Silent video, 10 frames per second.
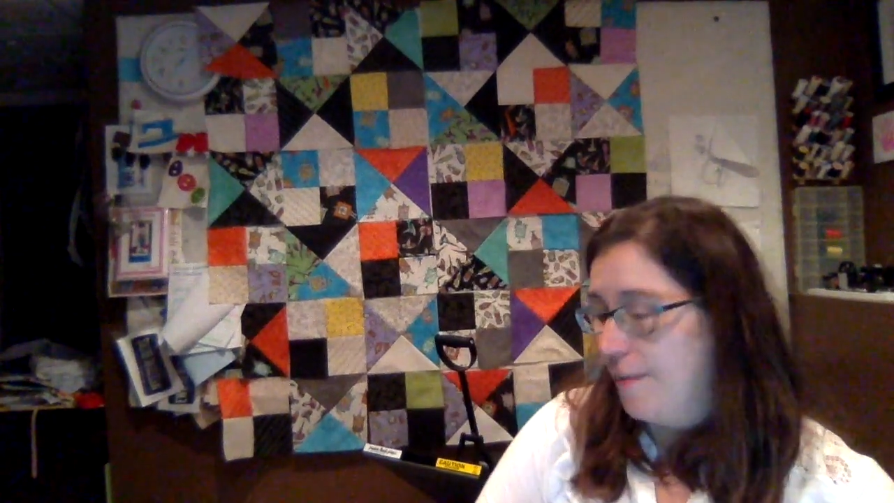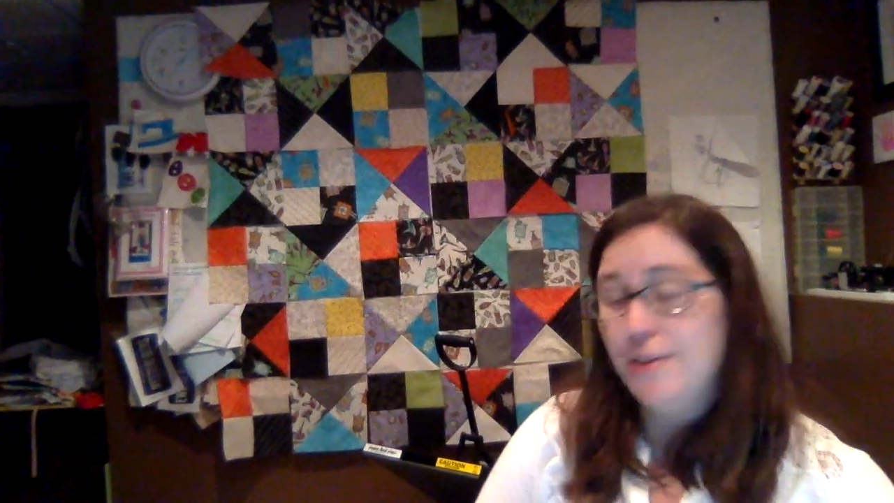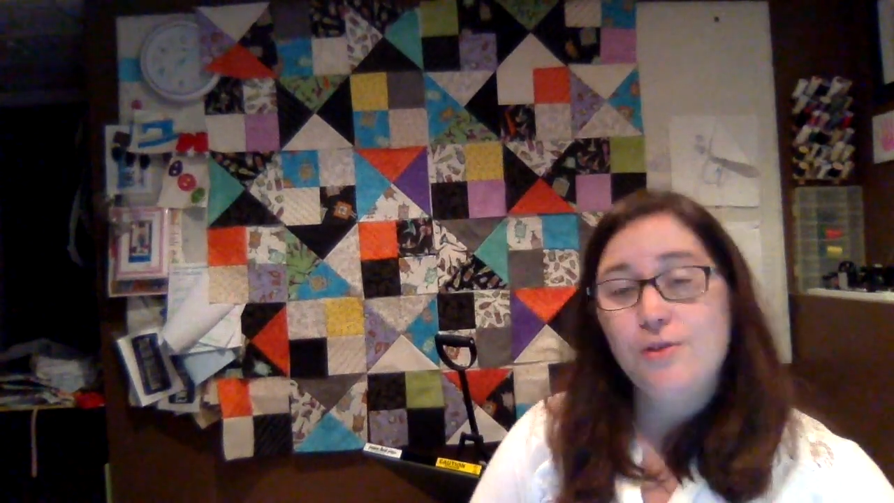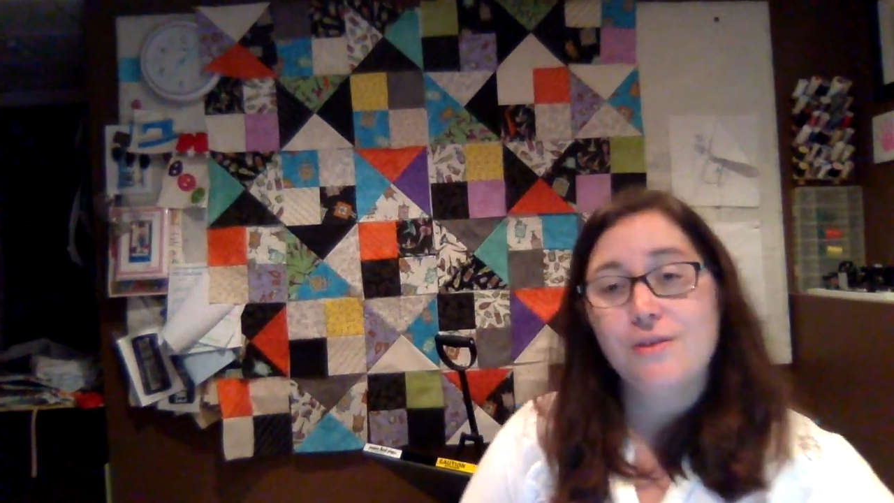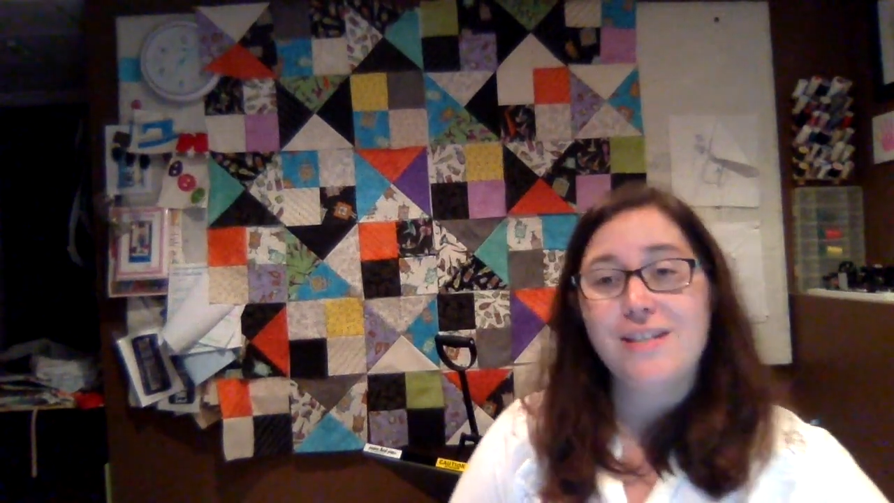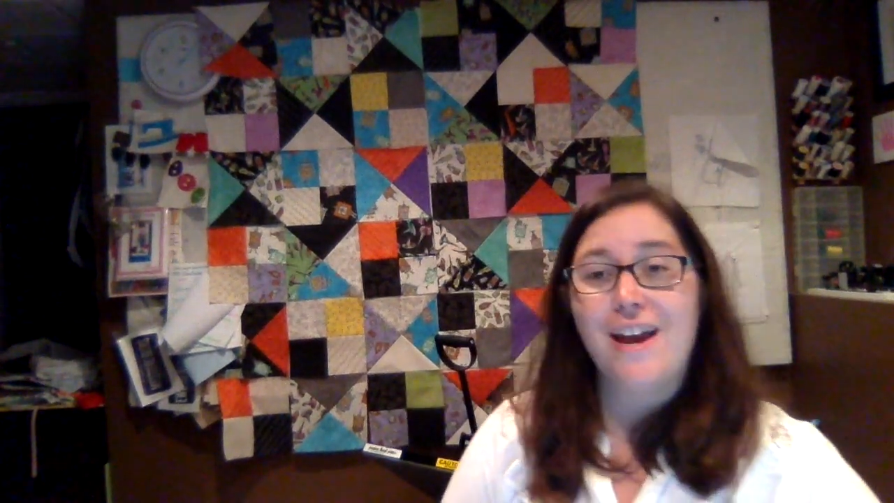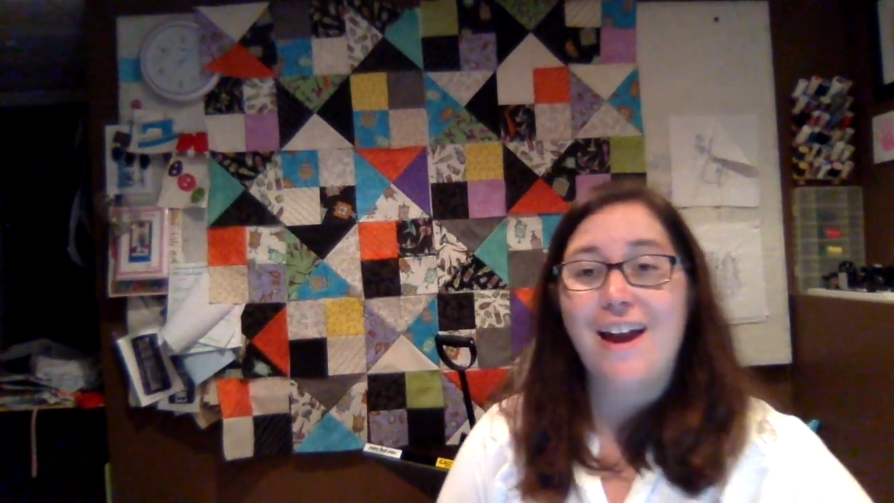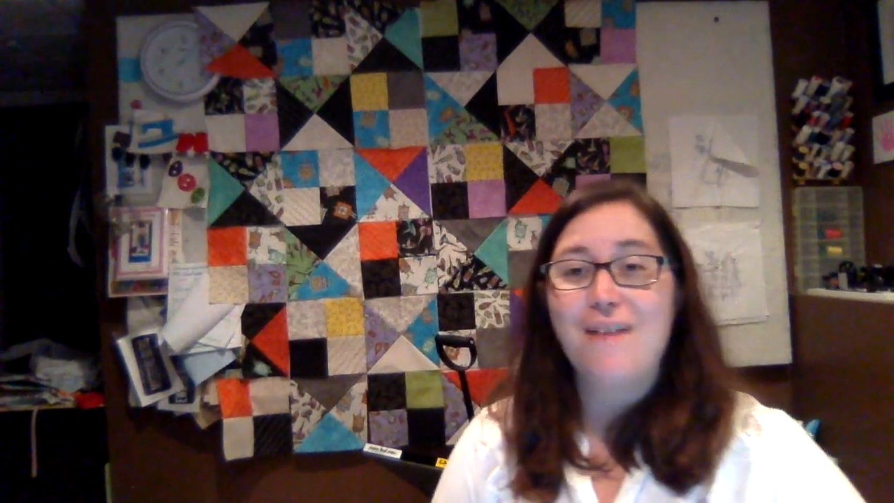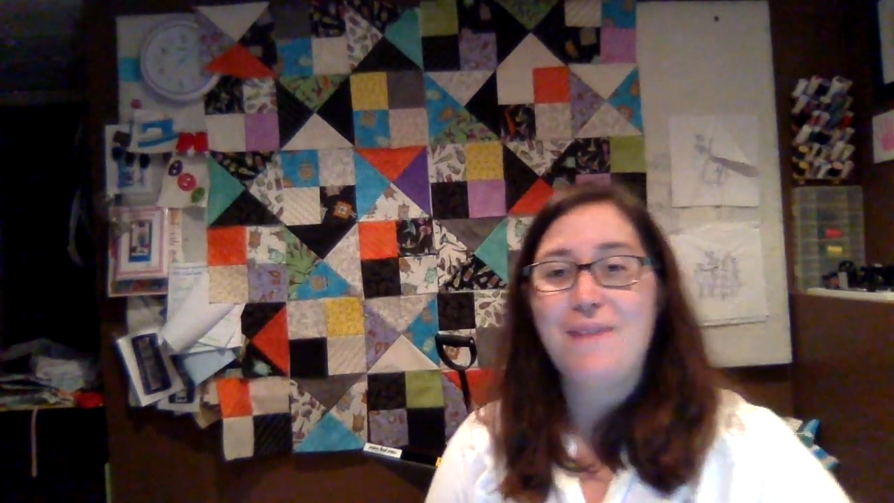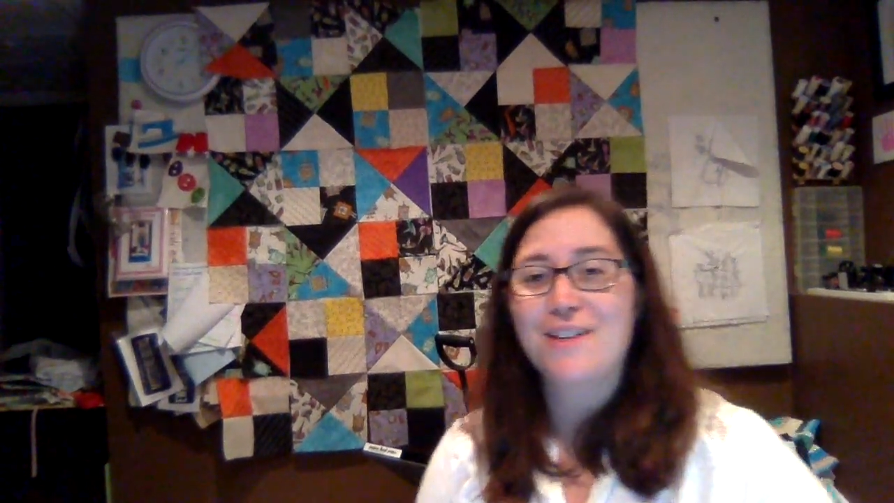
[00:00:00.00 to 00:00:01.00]
Happy Tuesday.
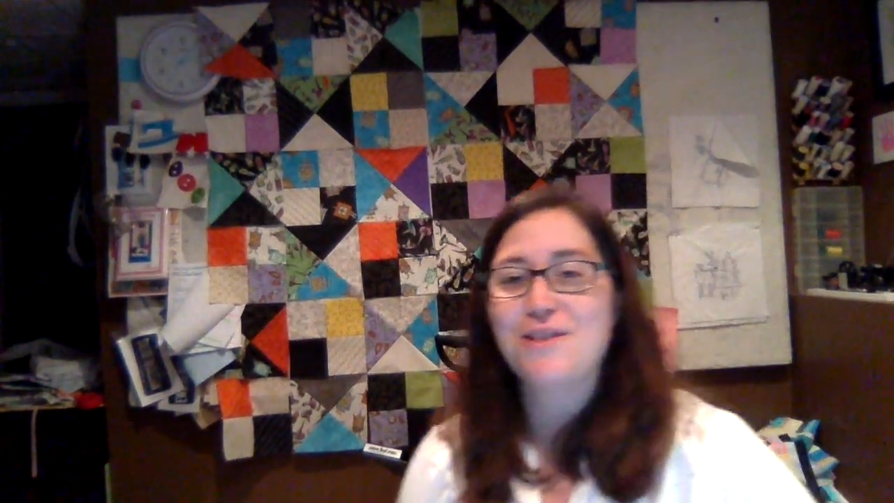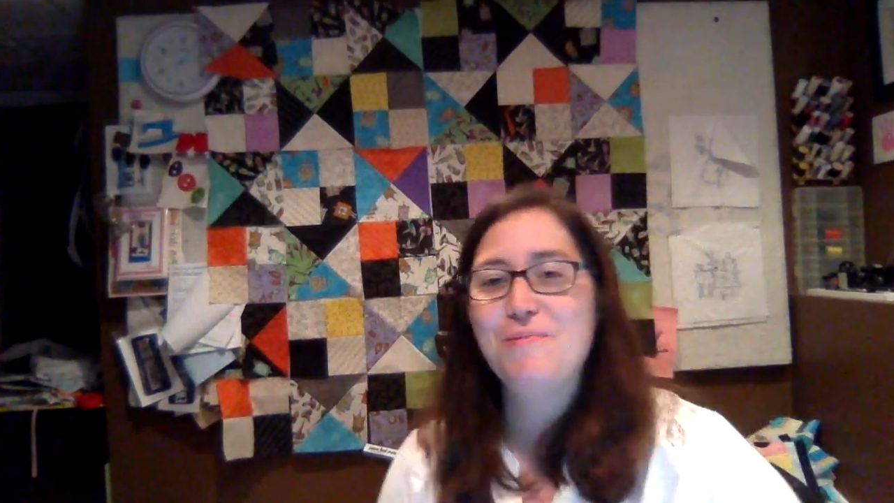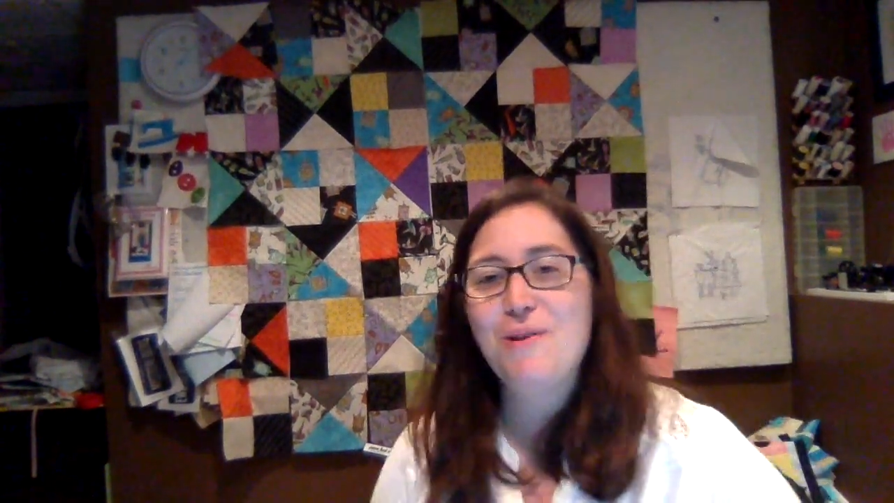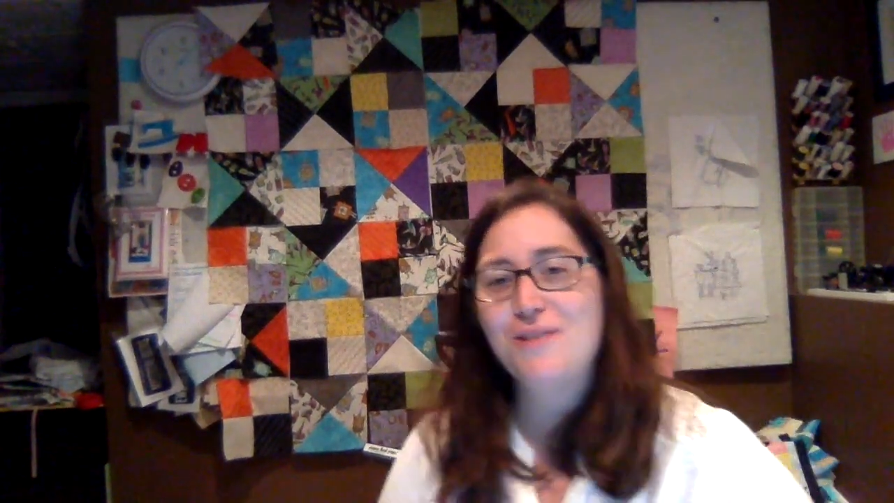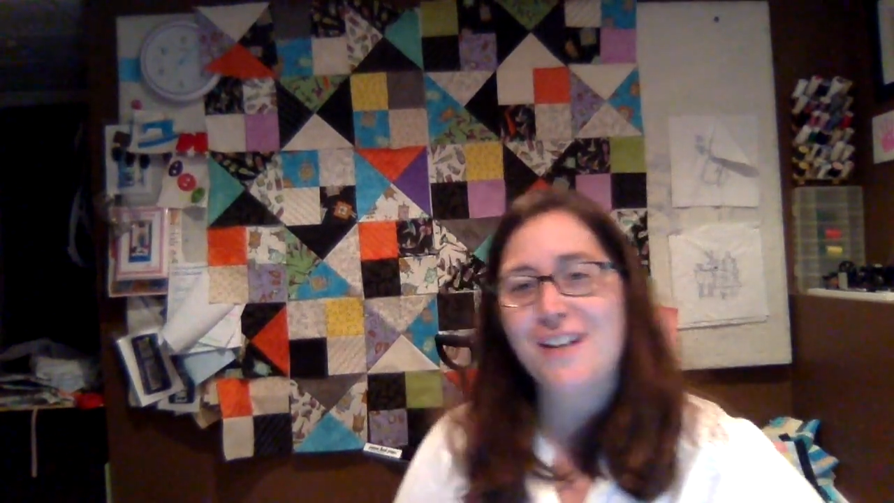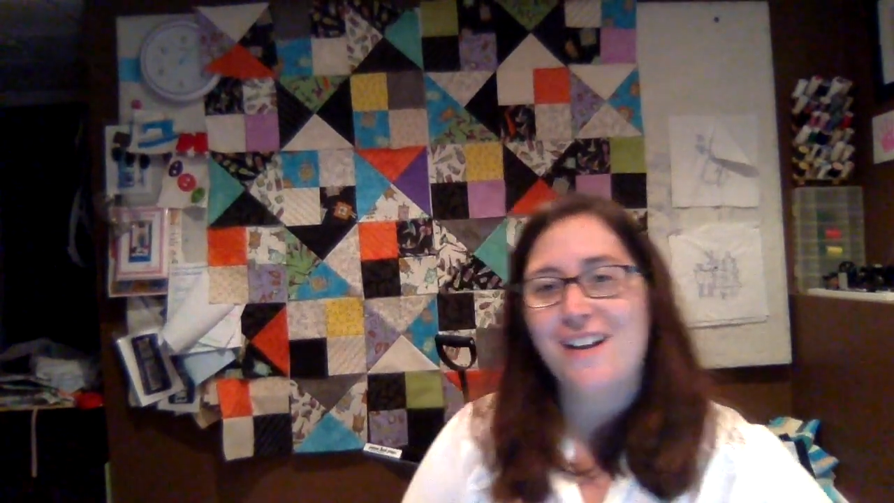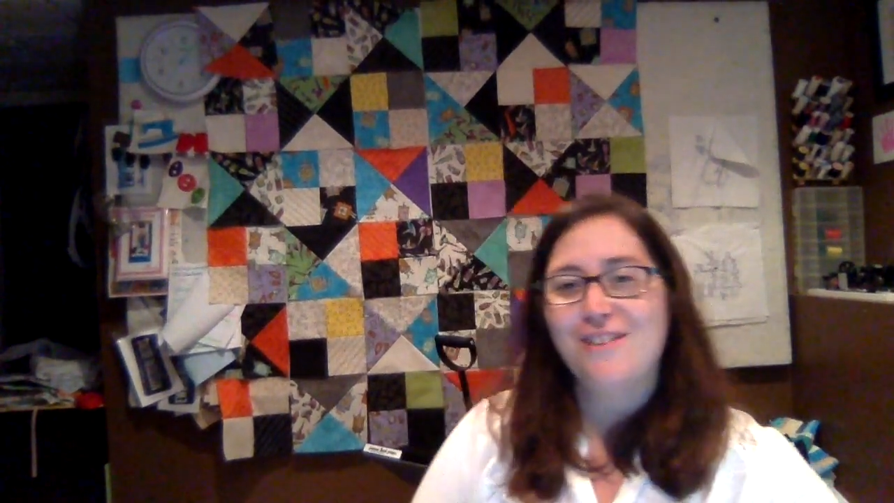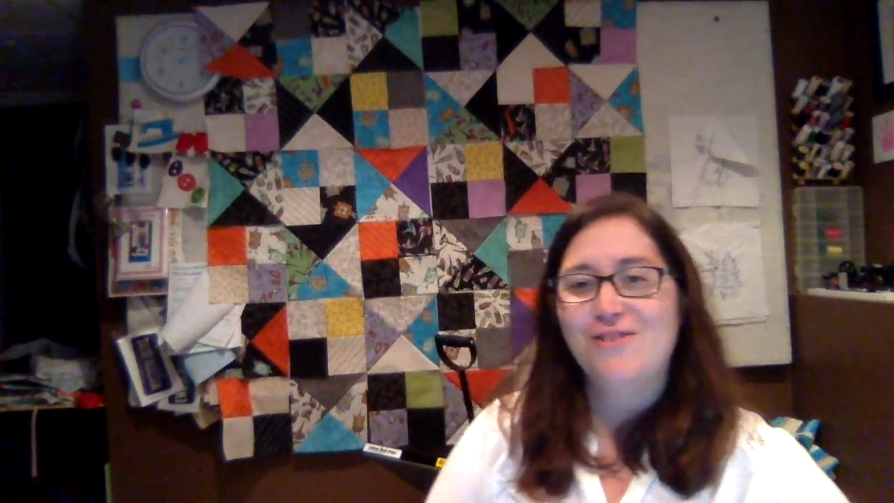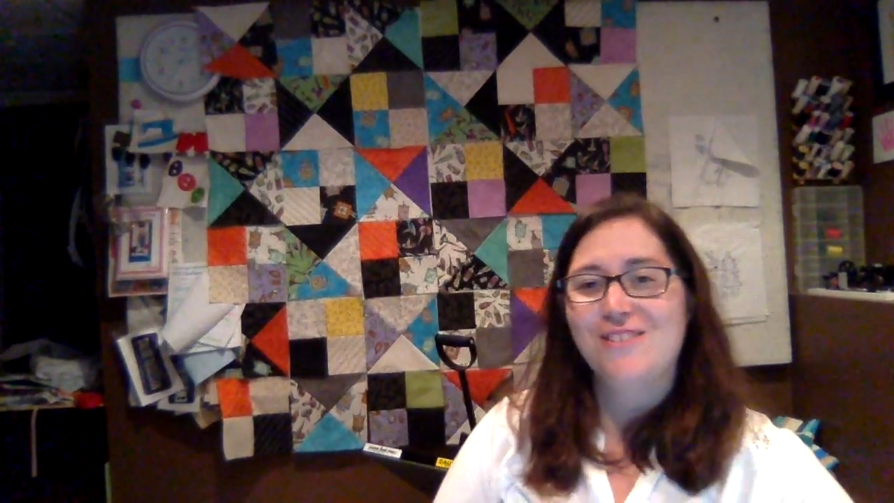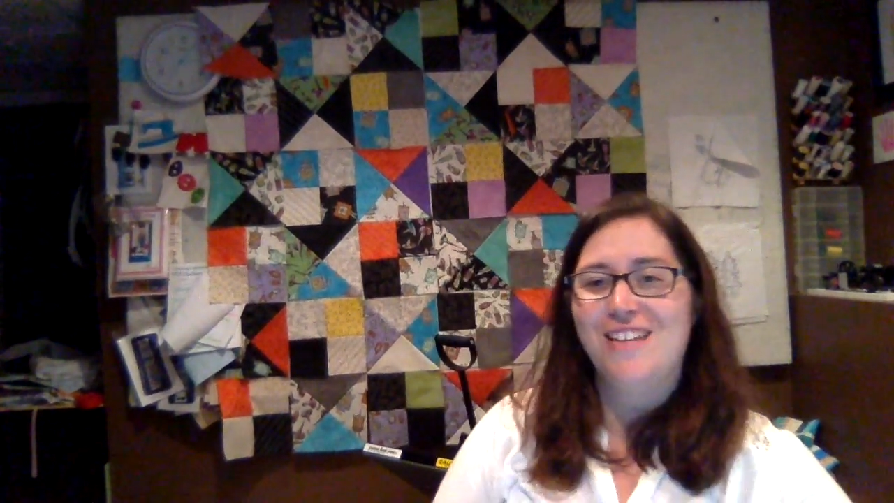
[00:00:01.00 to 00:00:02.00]
I'm actually posting on a
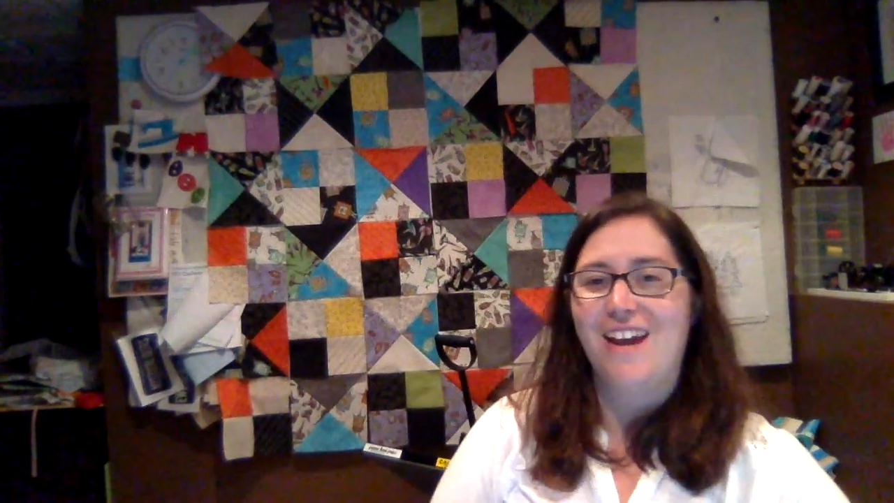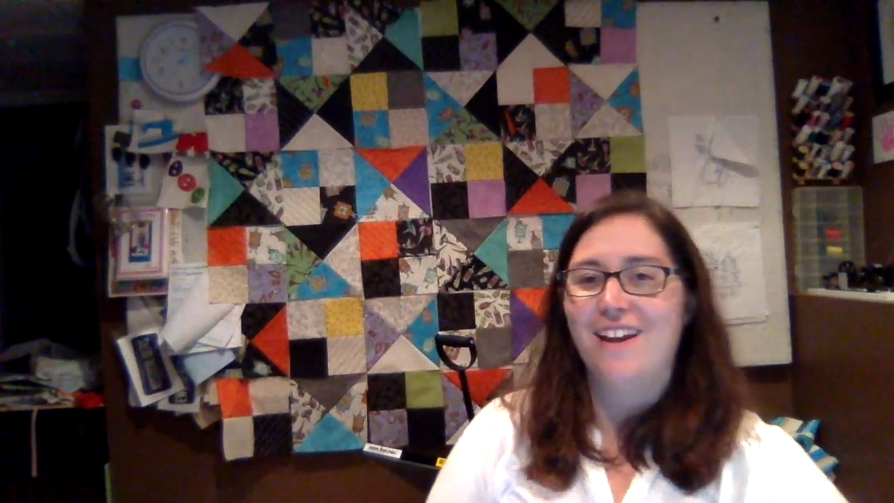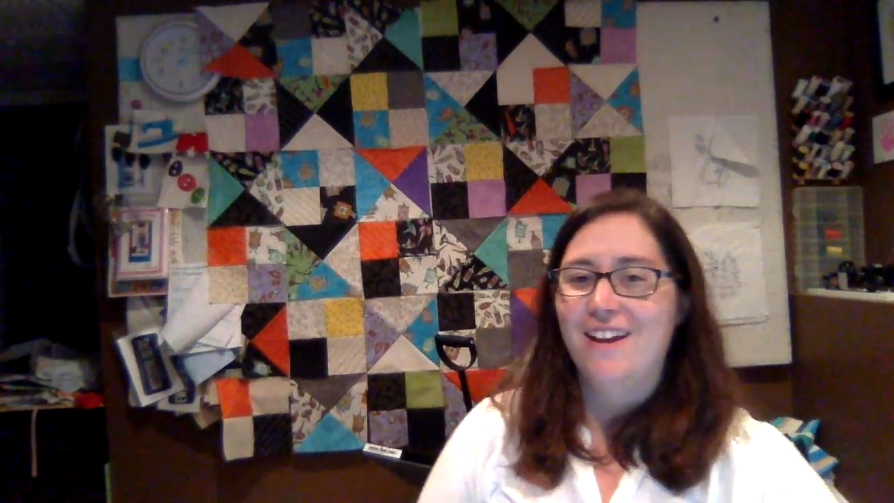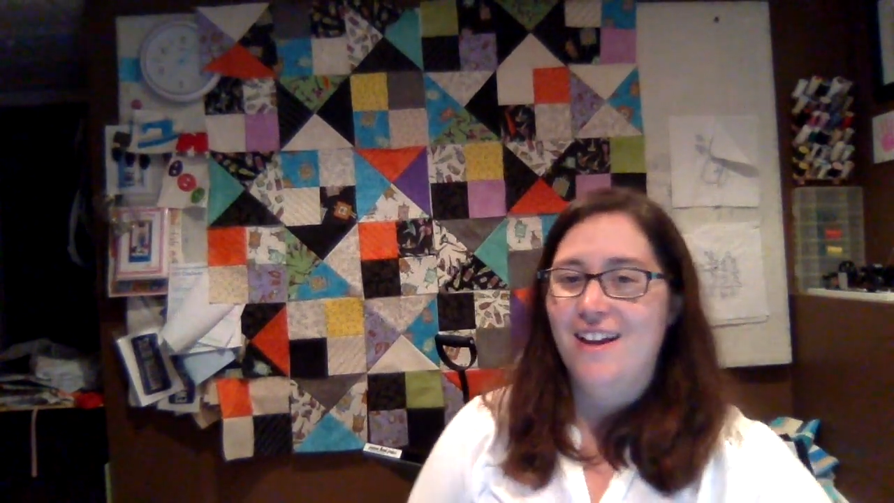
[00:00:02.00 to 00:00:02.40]
Tuesday.